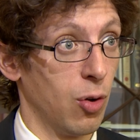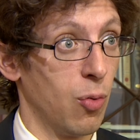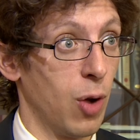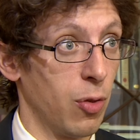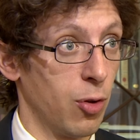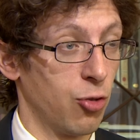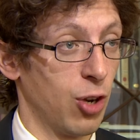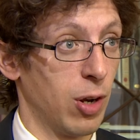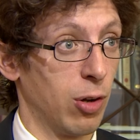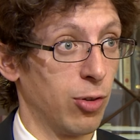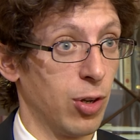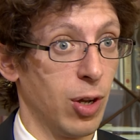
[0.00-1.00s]
around the
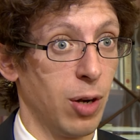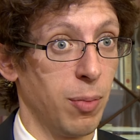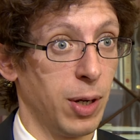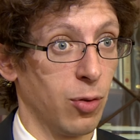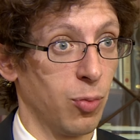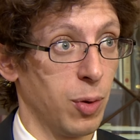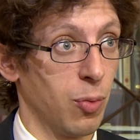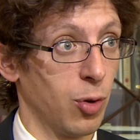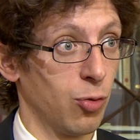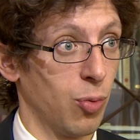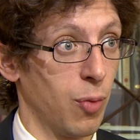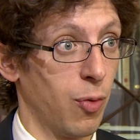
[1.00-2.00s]
Channel Tunnel, because we
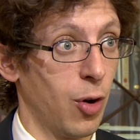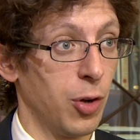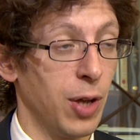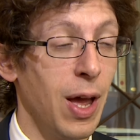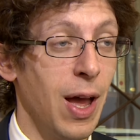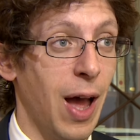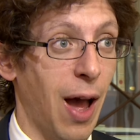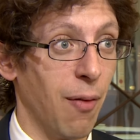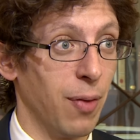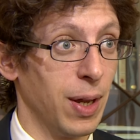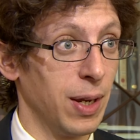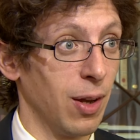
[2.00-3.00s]
want to avoid
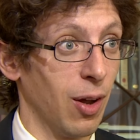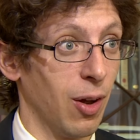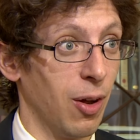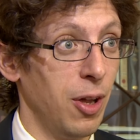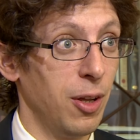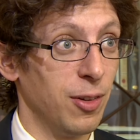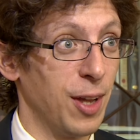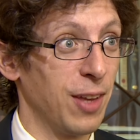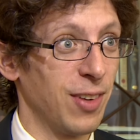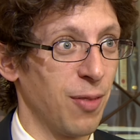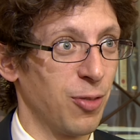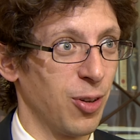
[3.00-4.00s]
having
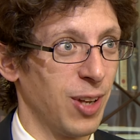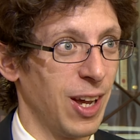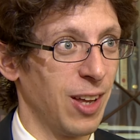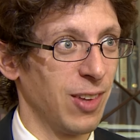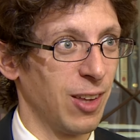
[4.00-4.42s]
days after days,